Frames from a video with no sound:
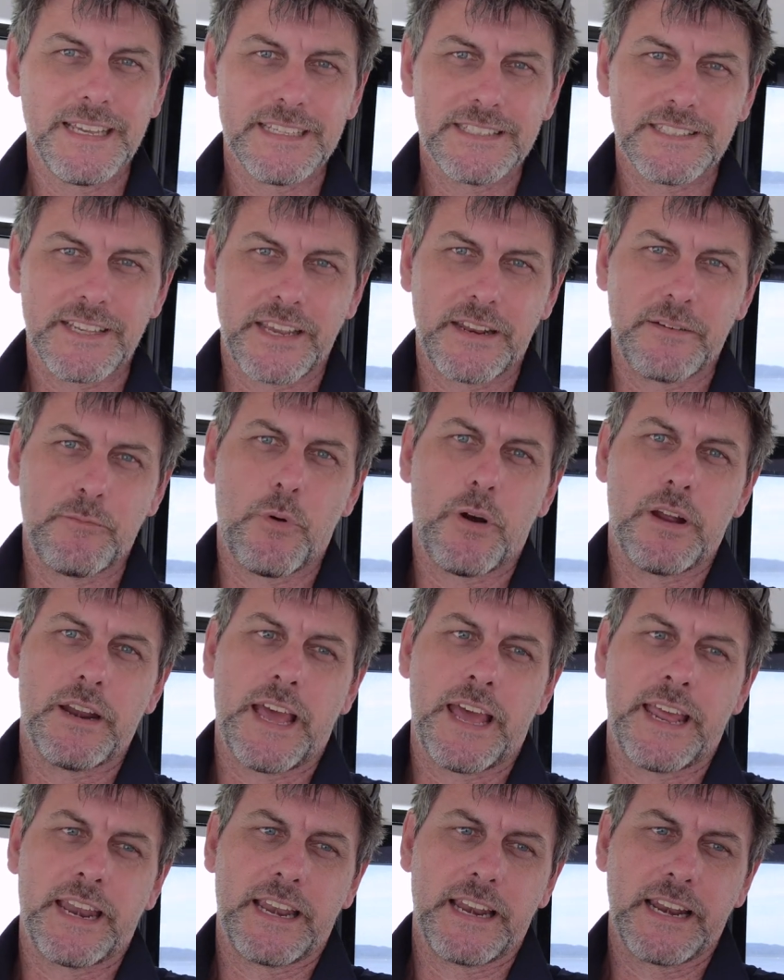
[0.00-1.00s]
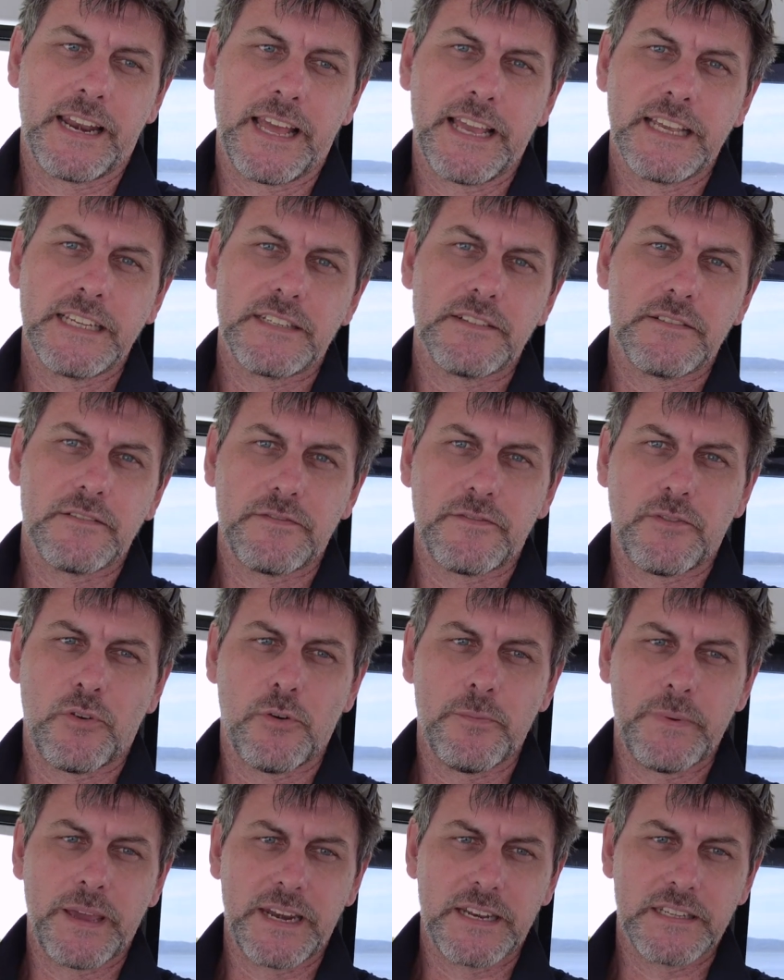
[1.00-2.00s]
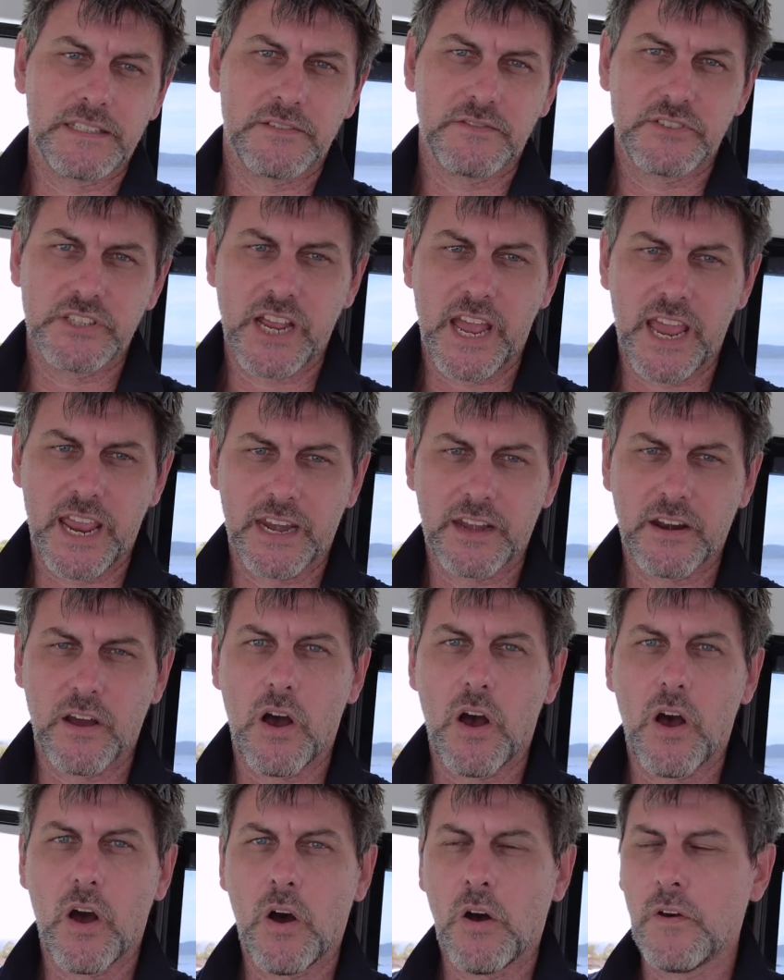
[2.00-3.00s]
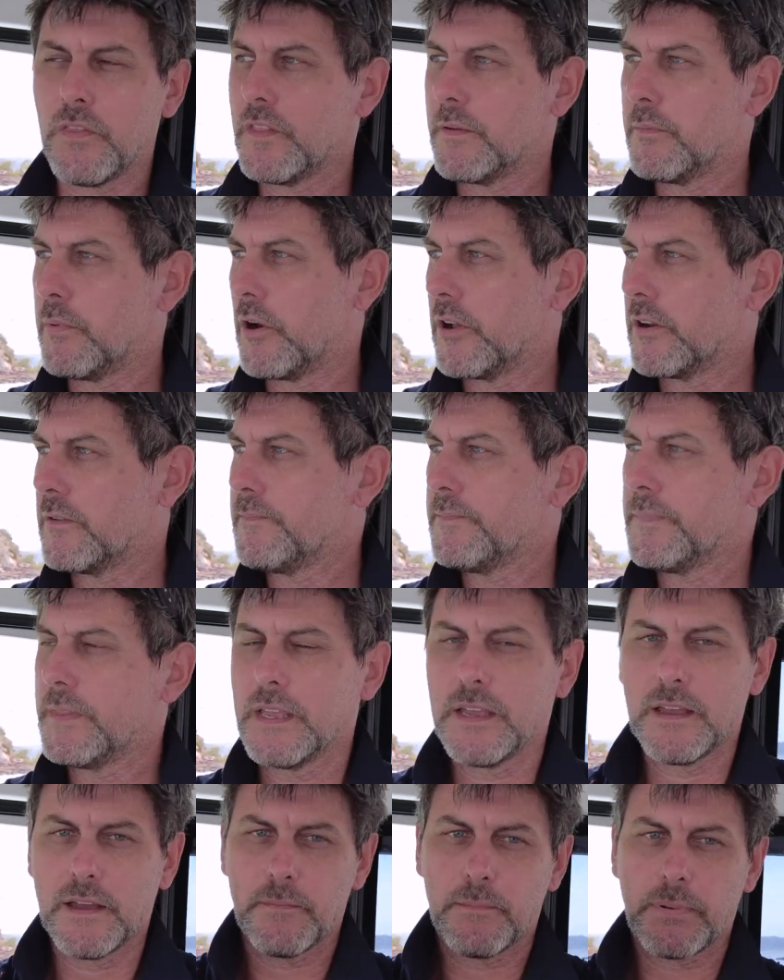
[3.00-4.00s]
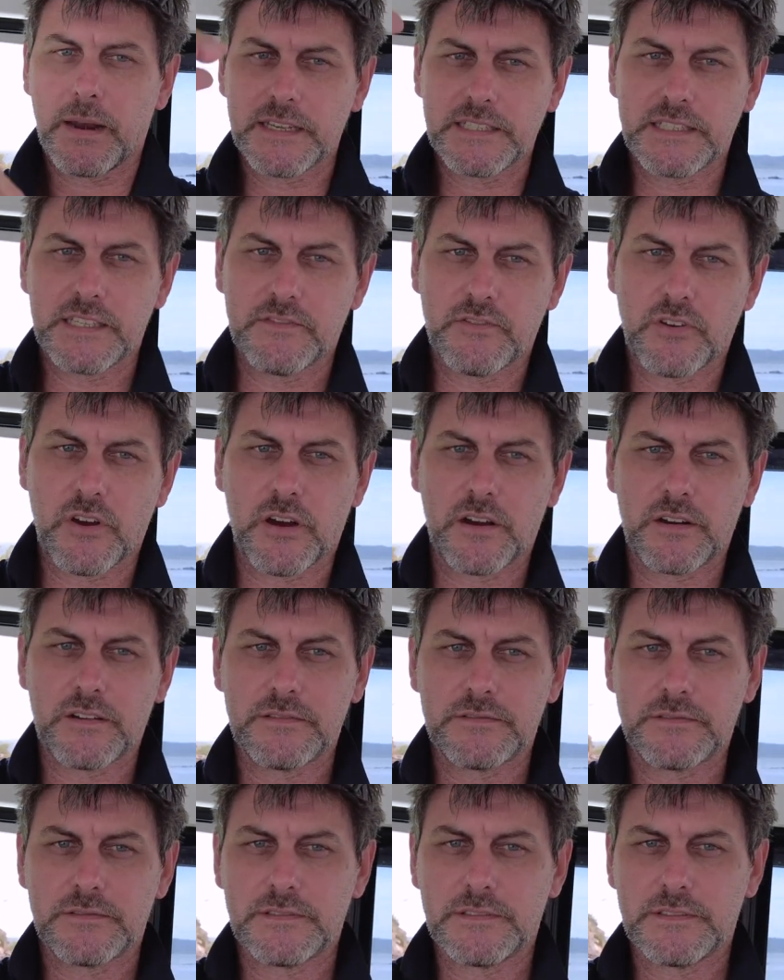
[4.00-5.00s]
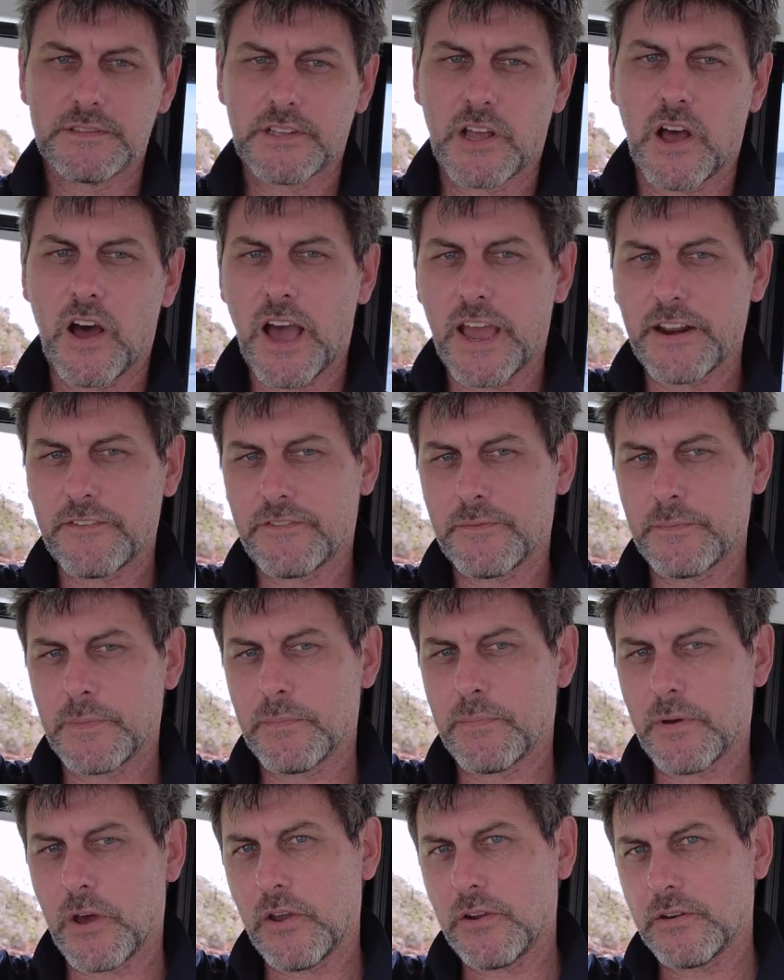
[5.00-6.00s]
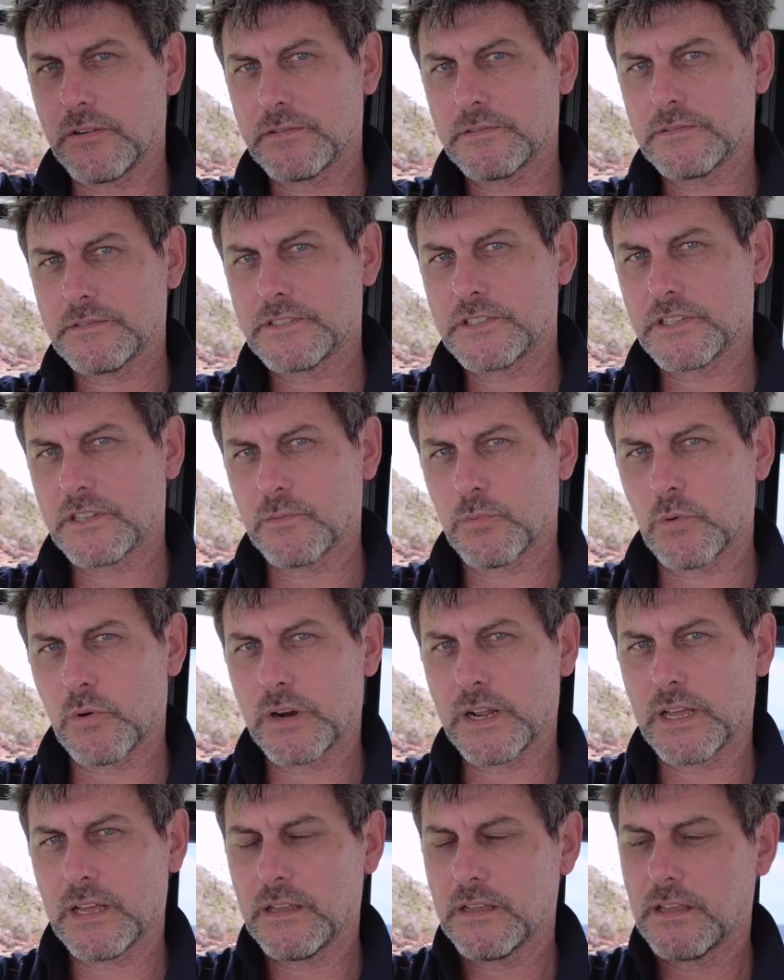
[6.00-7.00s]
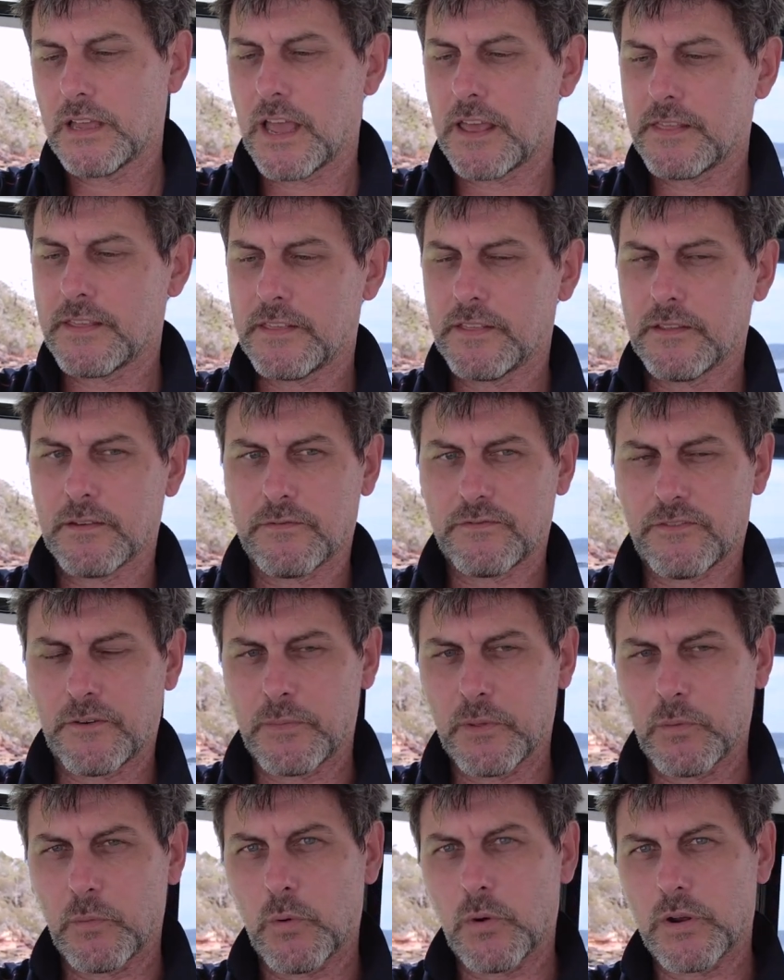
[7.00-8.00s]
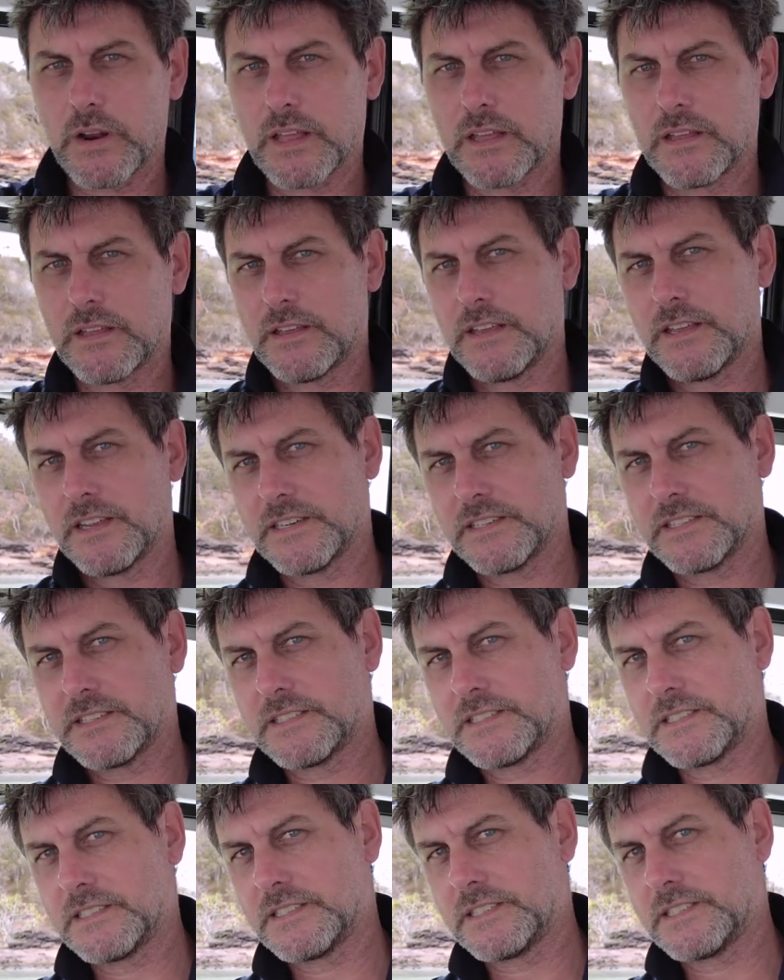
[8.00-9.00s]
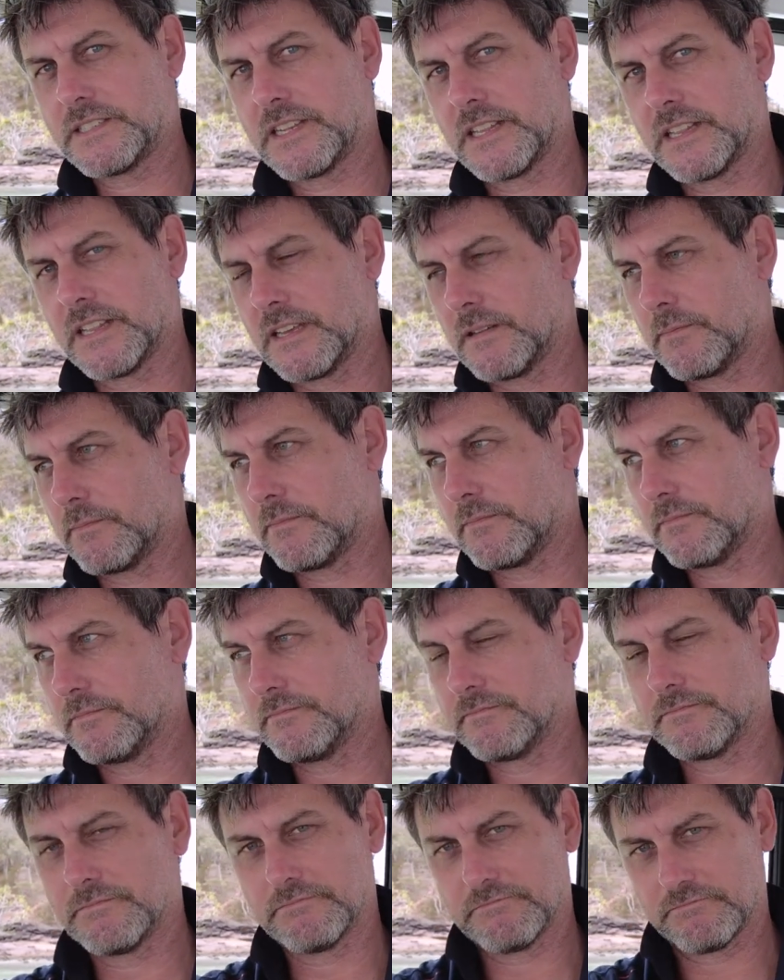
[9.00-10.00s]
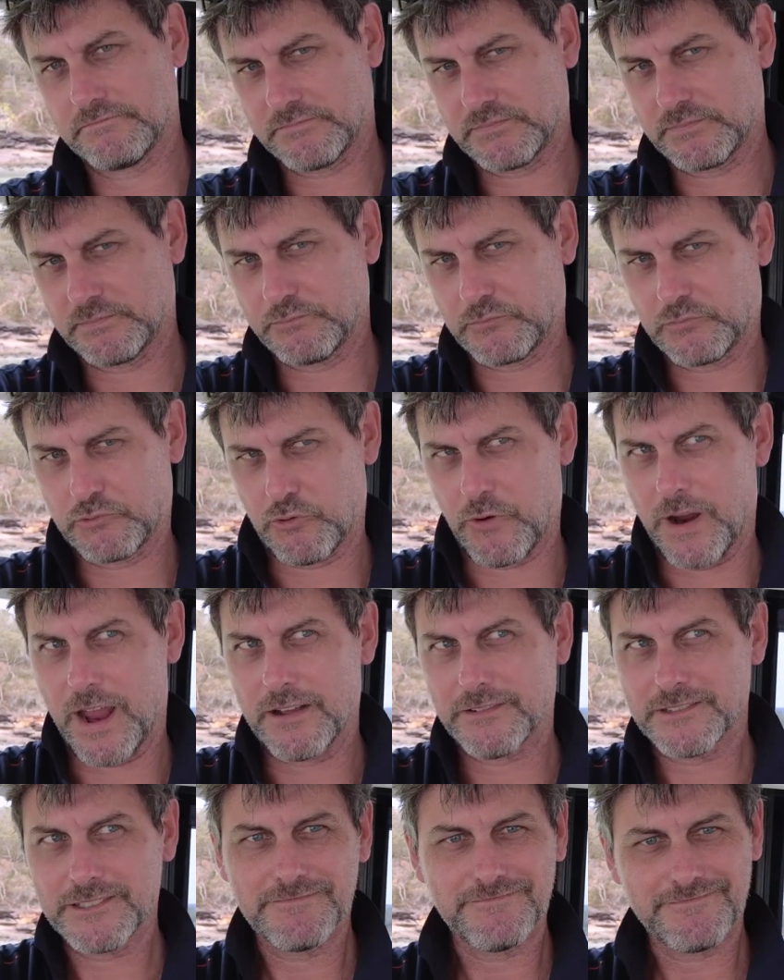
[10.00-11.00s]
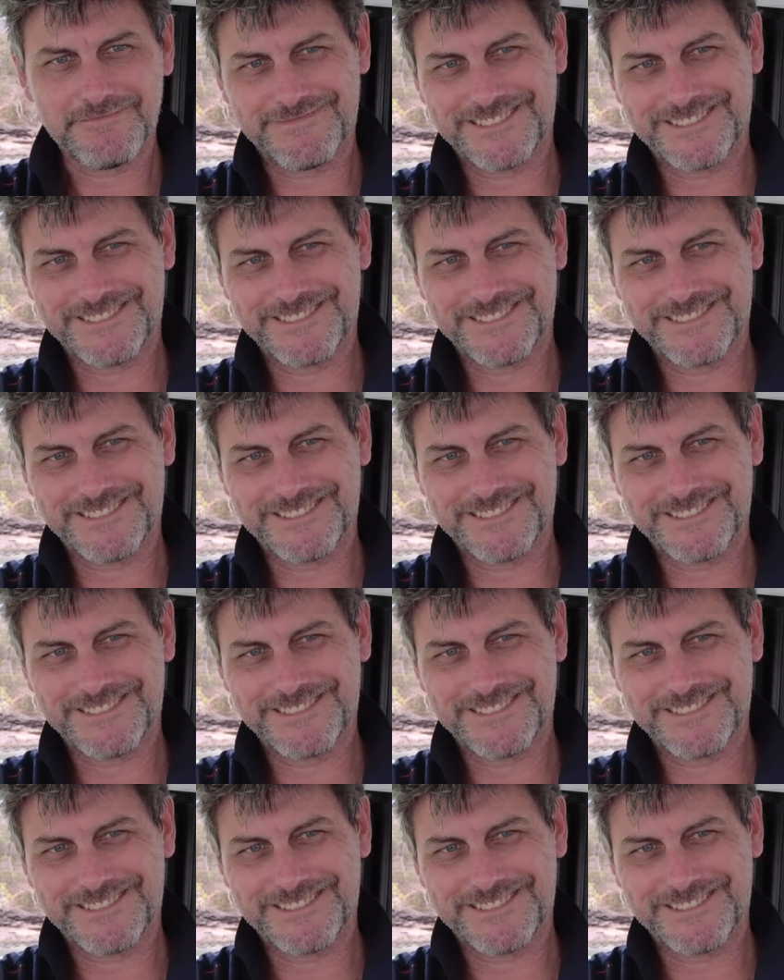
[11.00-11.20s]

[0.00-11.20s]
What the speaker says: so you'd want at least 4 meters of chain on the bottom, plus you've got the height from the boat to the water, and then from the water to the ground,